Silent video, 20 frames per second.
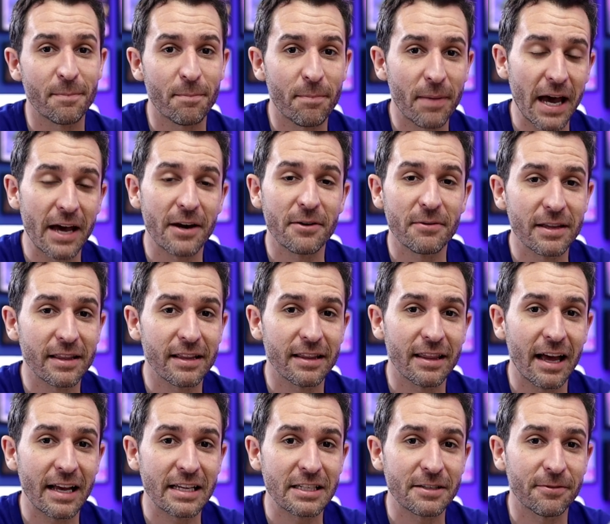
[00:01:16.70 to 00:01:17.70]
a battery that
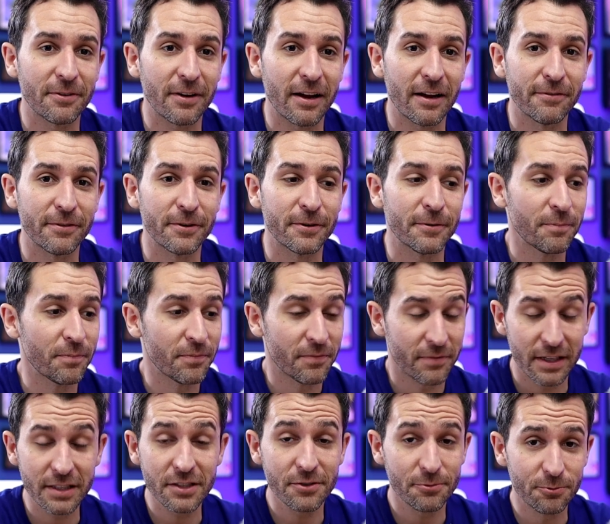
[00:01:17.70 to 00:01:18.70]
lasts forever.
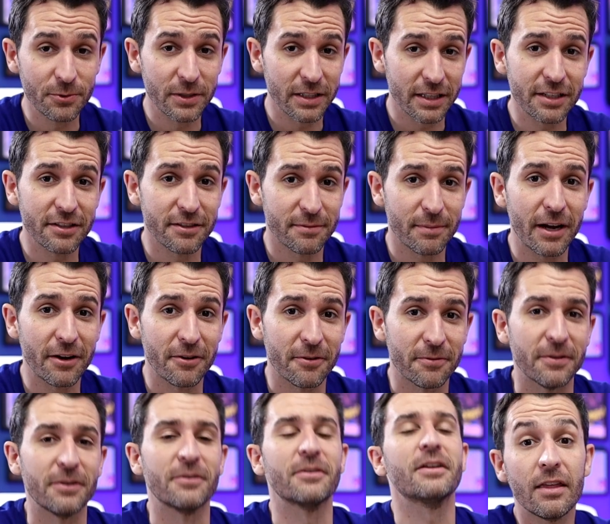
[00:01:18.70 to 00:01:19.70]
It's a really good
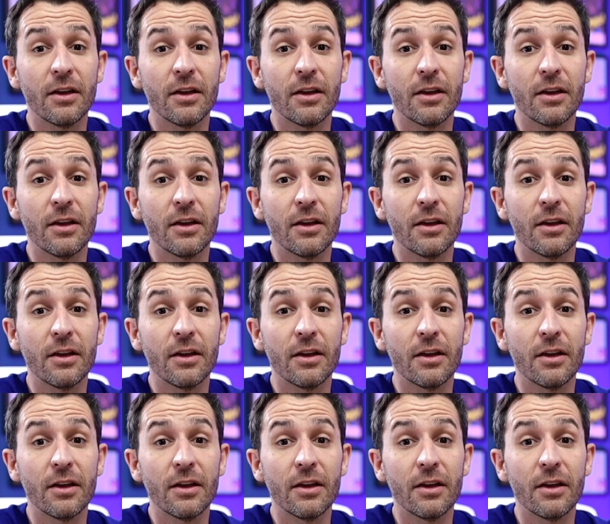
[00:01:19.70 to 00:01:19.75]
microphone.